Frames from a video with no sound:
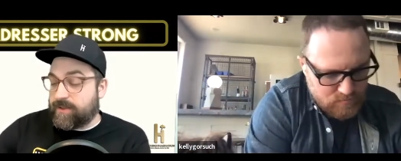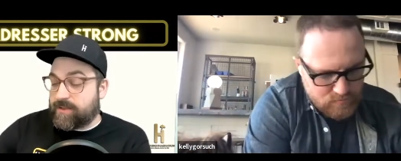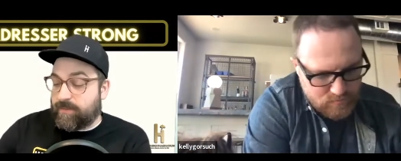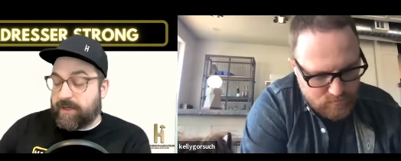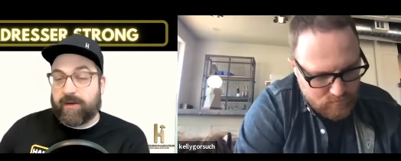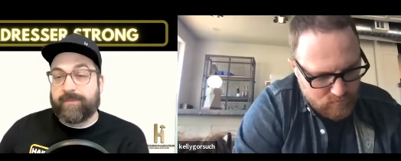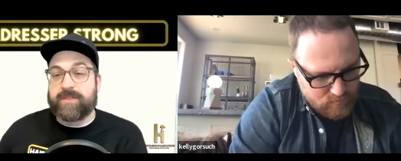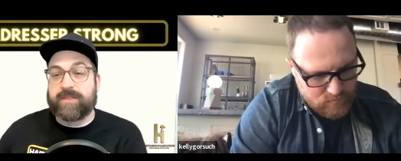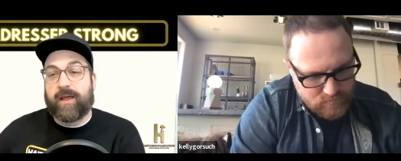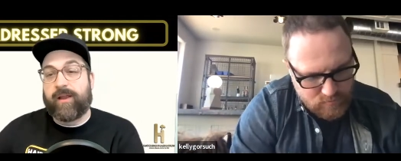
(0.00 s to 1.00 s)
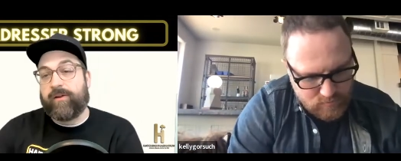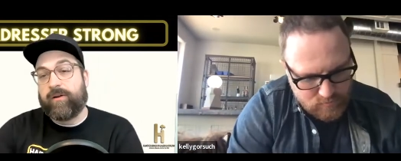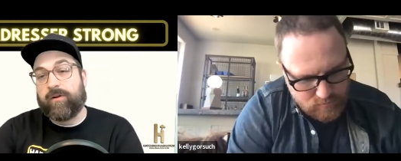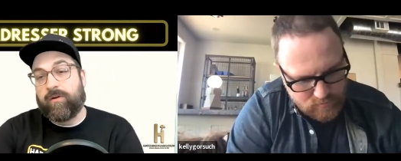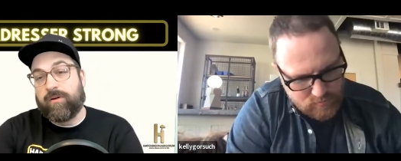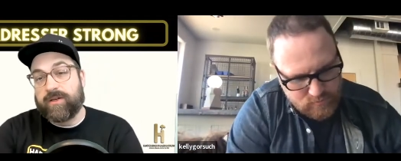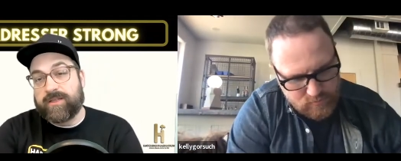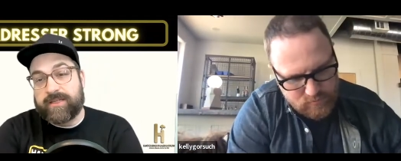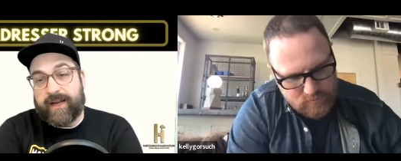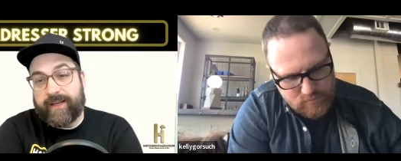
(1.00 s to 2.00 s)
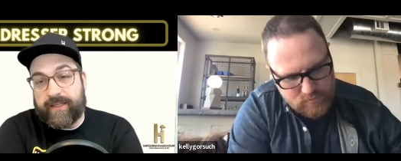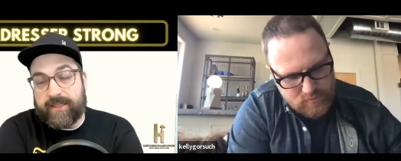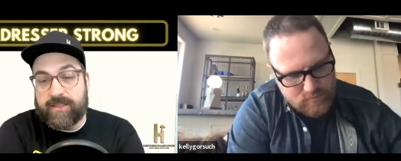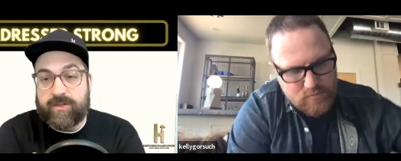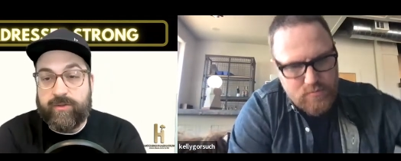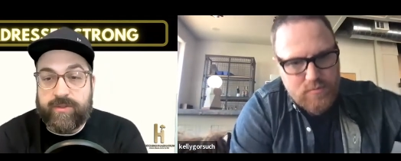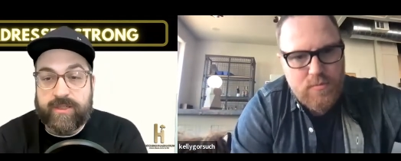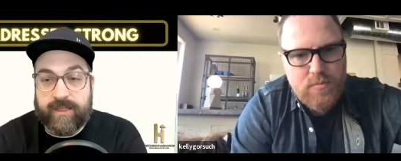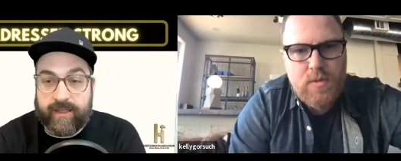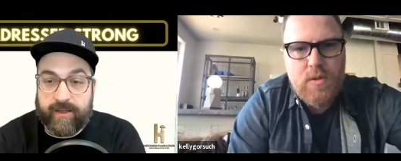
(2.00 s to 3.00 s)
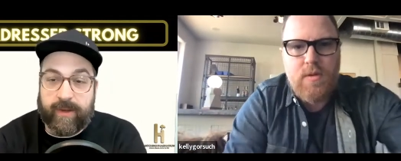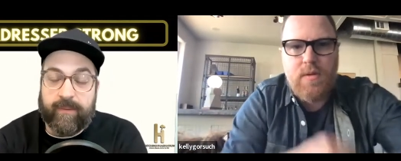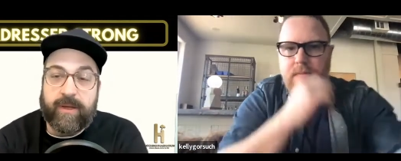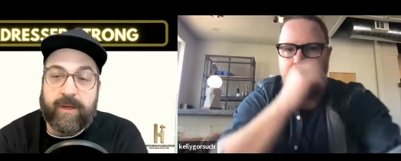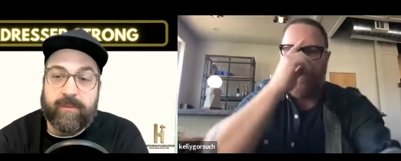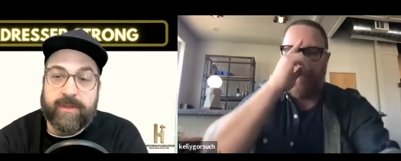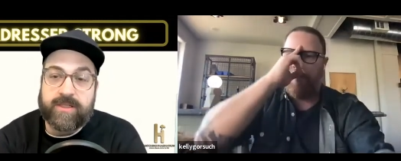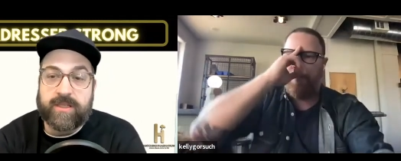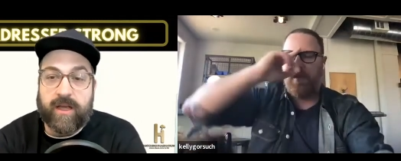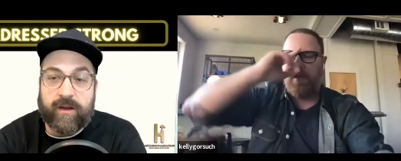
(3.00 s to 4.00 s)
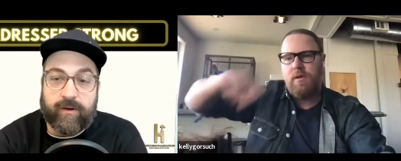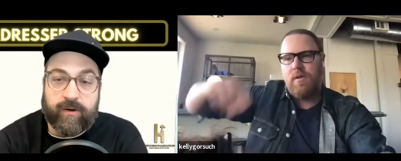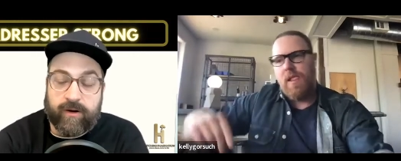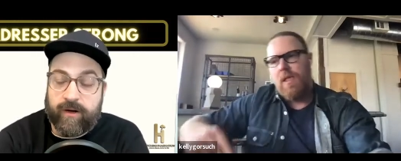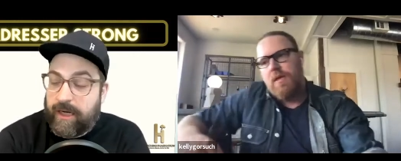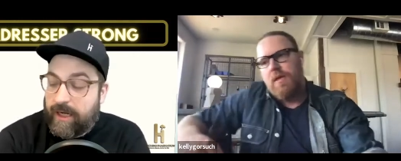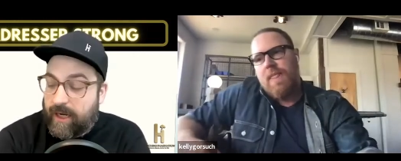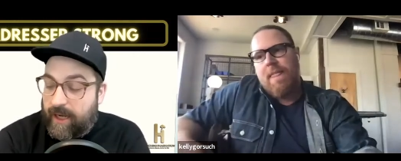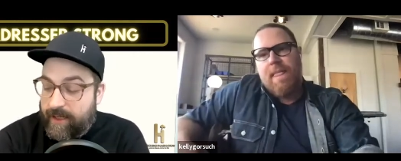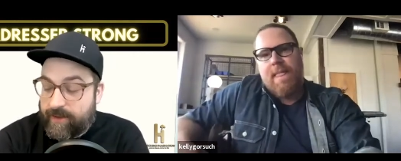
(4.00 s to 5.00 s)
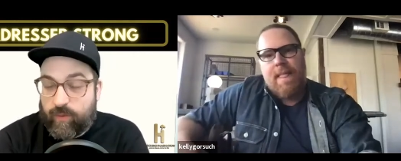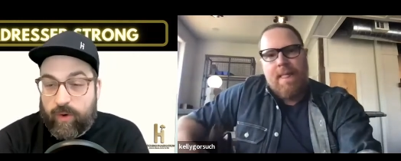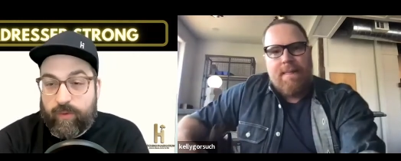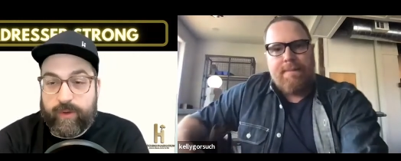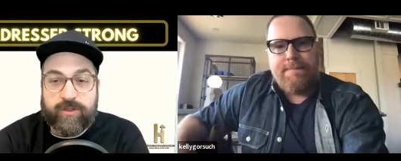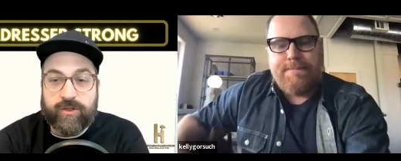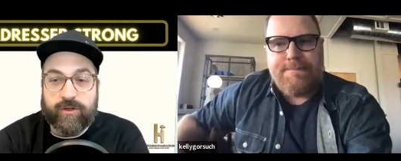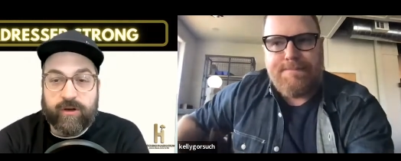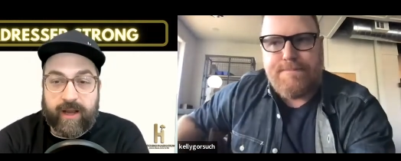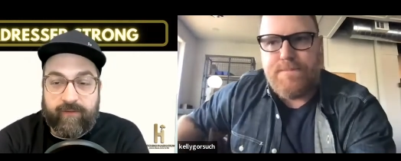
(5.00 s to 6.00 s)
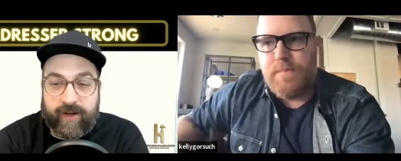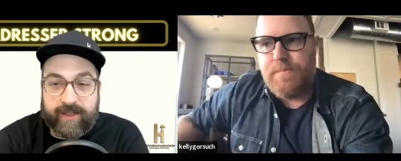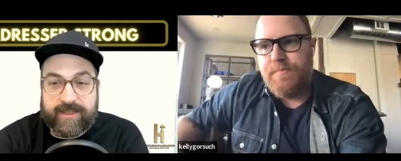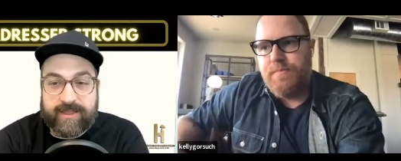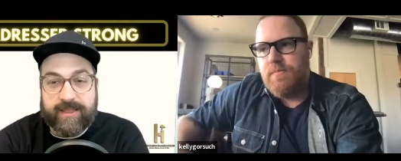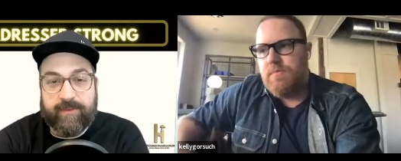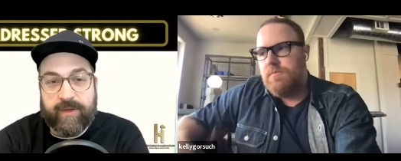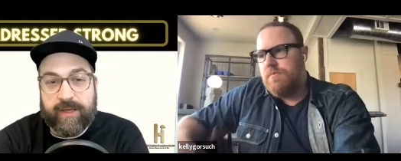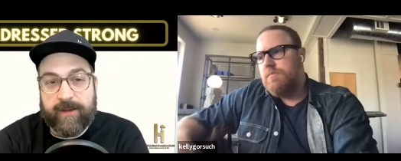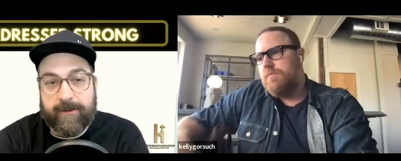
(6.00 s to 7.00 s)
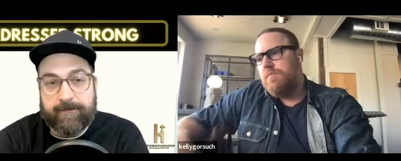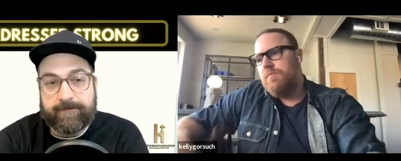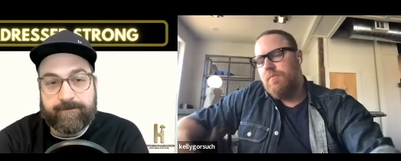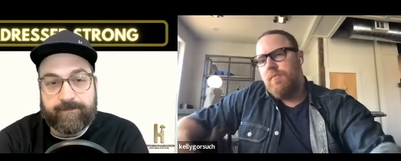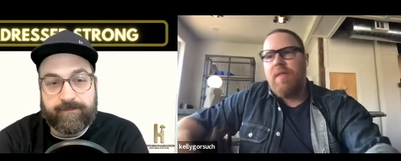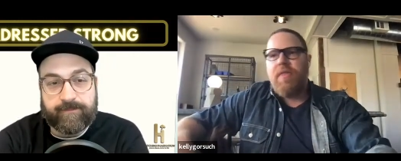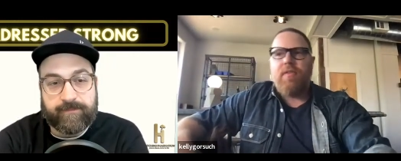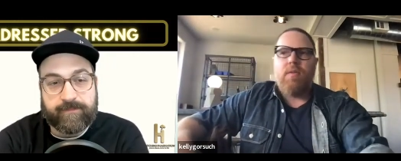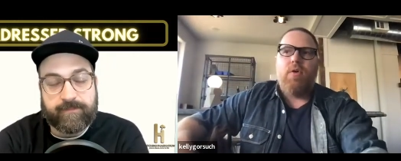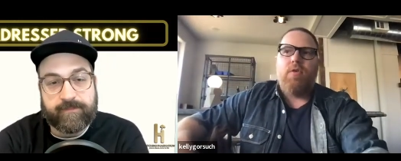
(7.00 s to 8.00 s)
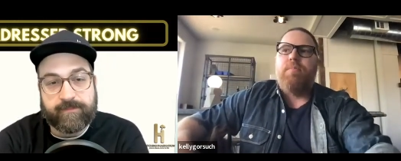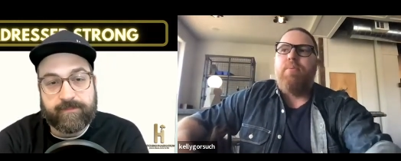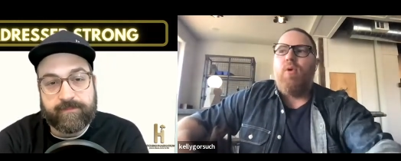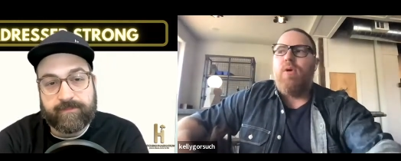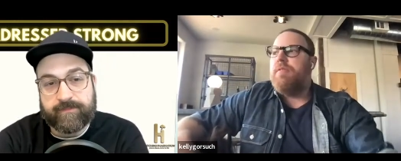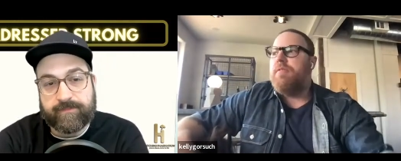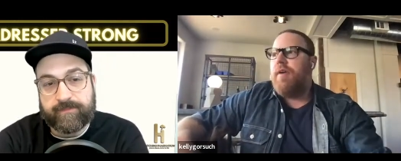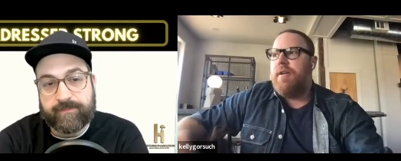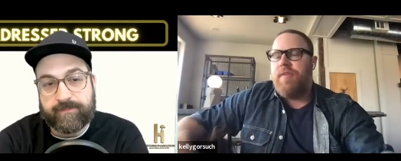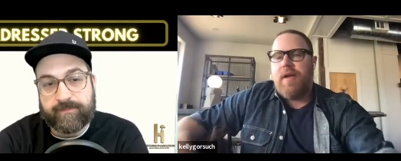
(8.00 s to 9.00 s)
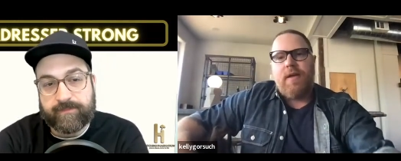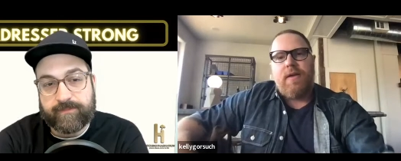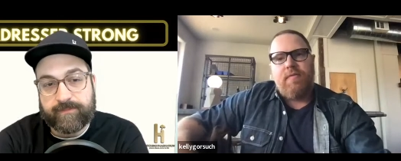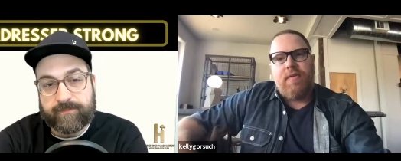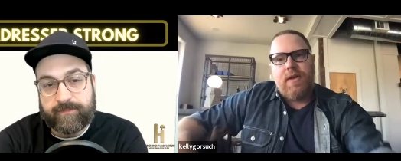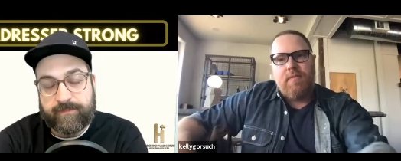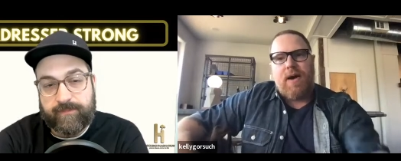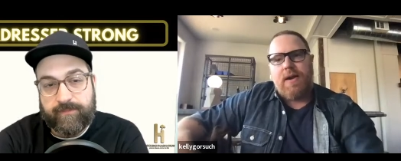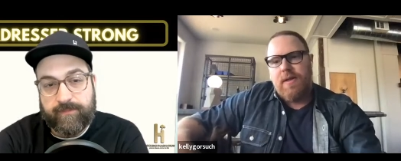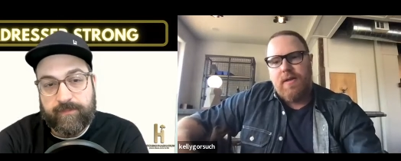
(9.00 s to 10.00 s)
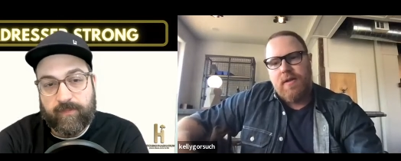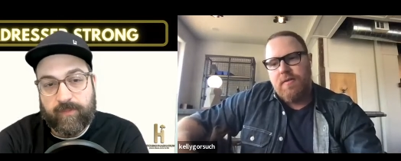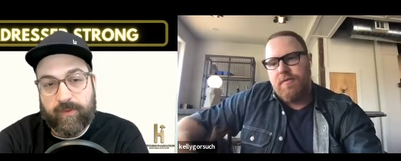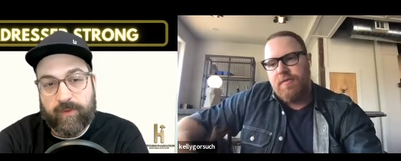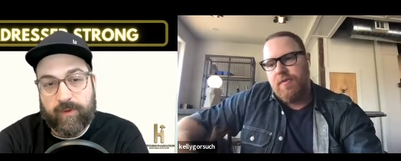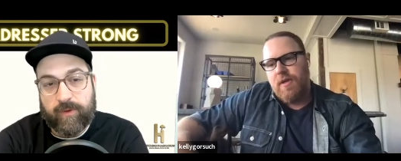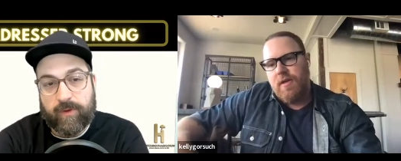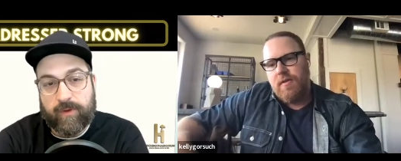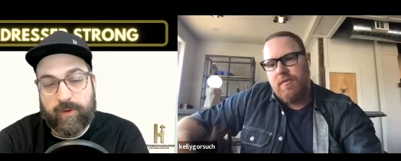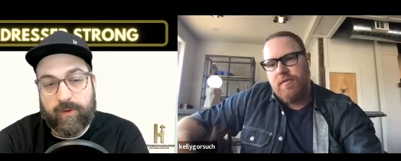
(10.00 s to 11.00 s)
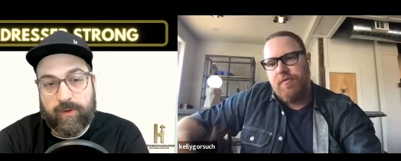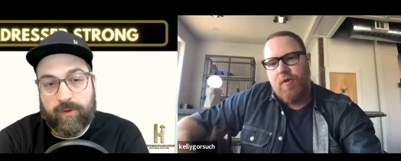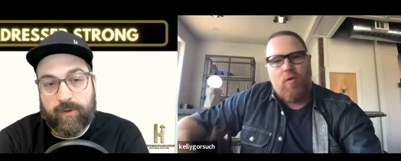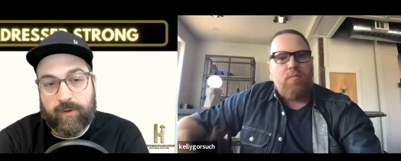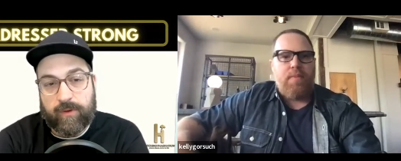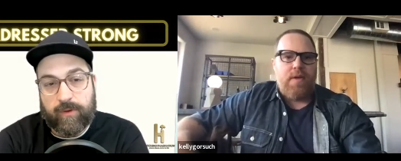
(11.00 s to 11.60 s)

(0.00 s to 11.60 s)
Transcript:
Speaker 1: to become a salon owner or a stylist who's thinking about becoming a salon owner, uh, what would your
Speaker 2: advice to them be? I think the most important advice I could give anybody is is don't